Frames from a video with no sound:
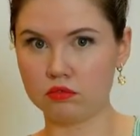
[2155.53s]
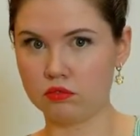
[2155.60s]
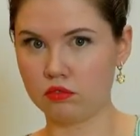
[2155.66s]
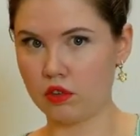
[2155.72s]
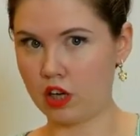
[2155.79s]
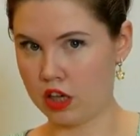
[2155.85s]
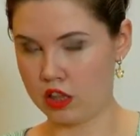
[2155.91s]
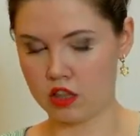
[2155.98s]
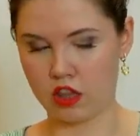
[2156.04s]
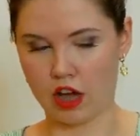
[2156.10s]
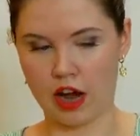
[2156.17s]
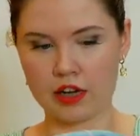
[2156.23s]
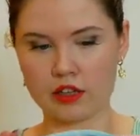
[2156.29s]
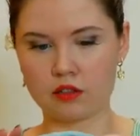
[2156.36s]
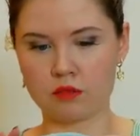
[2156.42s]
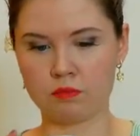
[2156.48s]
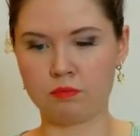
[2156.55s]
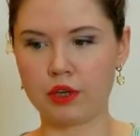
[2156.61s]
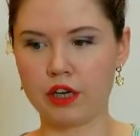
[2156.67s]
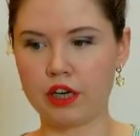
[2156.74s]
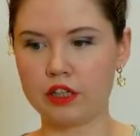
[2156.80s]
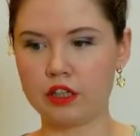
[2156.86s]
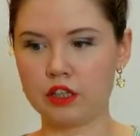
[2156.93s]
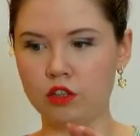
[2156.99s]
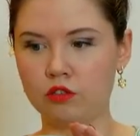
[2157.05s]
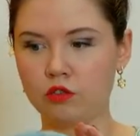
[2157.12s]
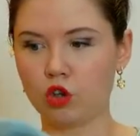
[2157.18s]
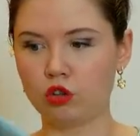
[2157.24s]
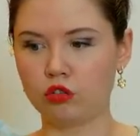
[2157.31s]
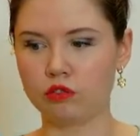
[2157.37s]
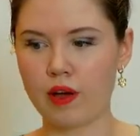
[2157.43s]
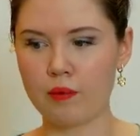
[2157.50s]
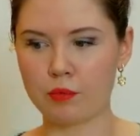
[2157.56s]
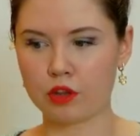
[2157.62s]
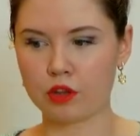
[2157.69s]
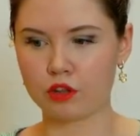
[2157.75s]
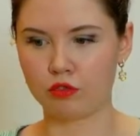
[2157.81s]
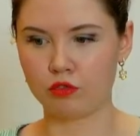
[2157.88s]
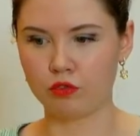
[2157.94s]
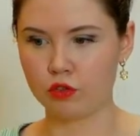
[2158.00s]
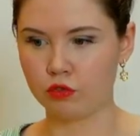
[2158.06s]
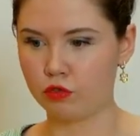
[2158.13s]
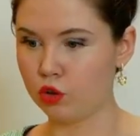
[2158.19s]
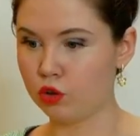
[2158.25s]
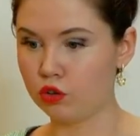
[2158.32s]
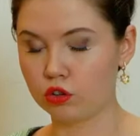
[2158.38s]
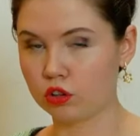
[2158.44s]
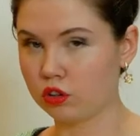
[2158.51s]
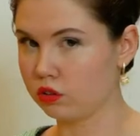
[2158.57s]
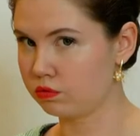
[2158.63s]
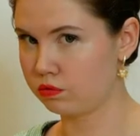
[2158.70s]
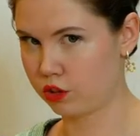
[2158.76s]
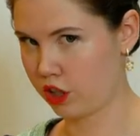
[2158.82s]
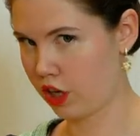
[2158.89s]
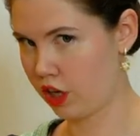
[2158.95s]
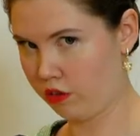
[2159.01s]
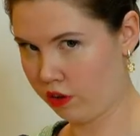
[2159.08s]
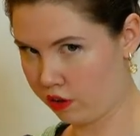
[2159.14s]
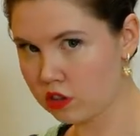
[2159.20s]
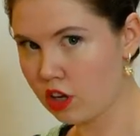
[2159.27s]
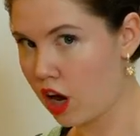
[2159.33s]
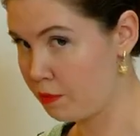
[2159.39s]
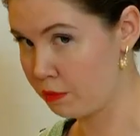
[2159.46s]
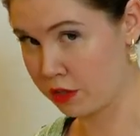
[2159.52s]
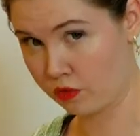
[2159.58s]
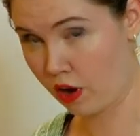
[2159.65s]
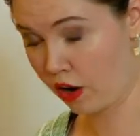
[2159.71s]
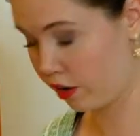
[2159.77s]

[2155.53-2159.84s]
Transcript: in that, but you've got to remember that the funeral turnaround time is very